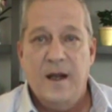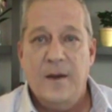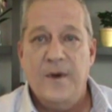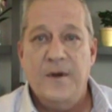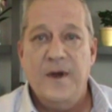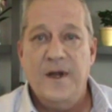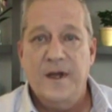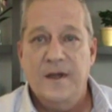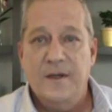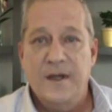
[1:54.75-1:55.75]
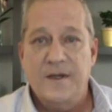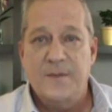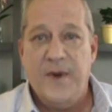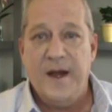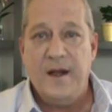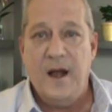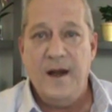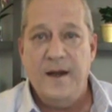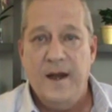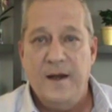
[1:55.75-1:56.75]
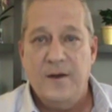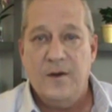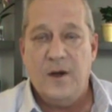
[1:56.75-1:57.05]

and we're going to list by continent